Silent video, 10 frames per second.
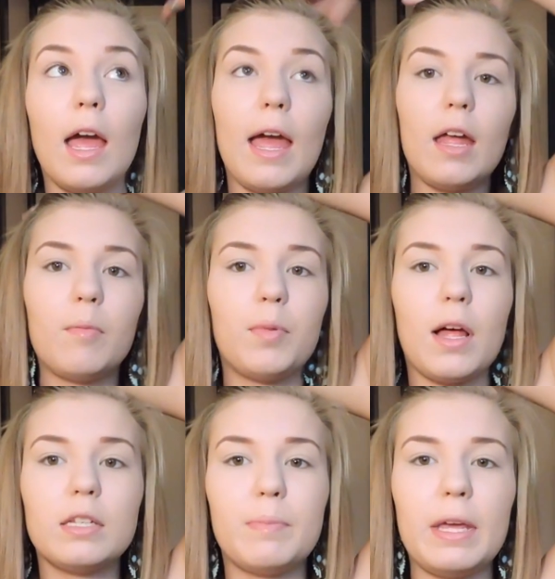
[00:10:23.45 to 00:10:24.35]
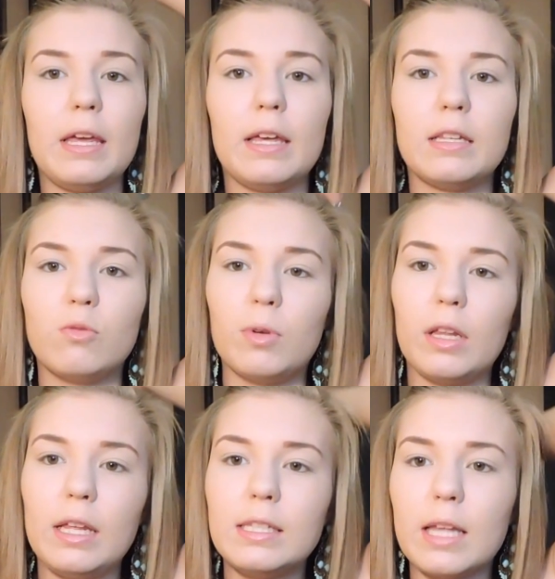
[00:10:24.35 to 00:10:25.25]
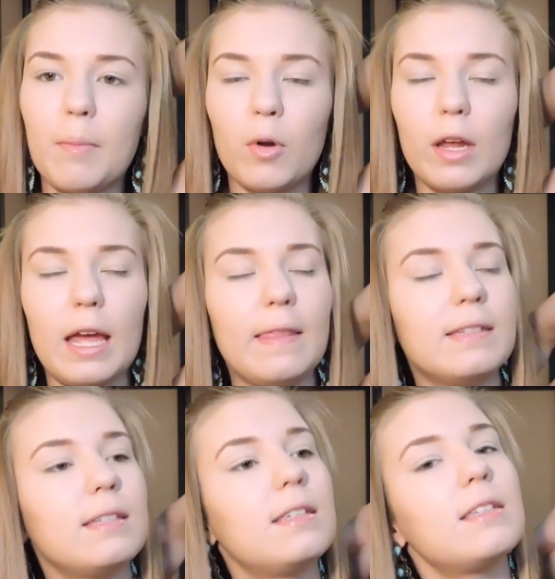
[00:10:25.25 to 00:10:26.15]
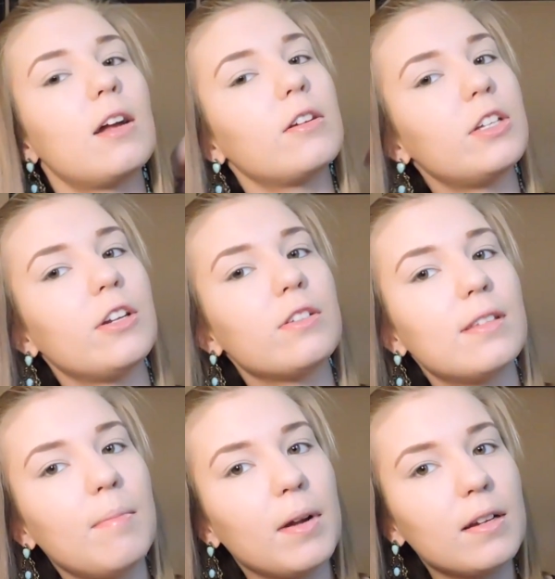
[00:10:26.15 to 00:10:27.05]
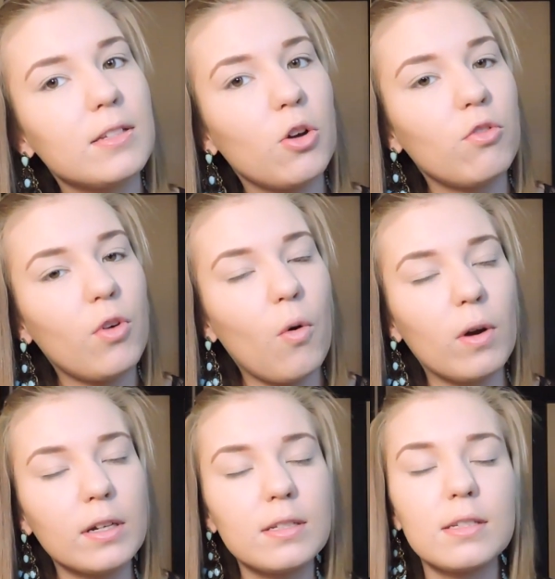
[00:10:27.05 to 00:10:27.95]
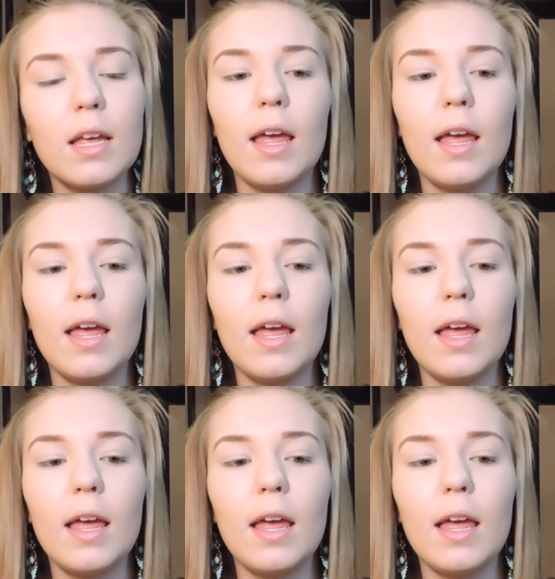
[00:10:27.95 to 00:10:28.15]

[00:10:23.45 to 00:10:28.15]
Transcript: And plus pink is really summery, and this is the start to your summer, so of course.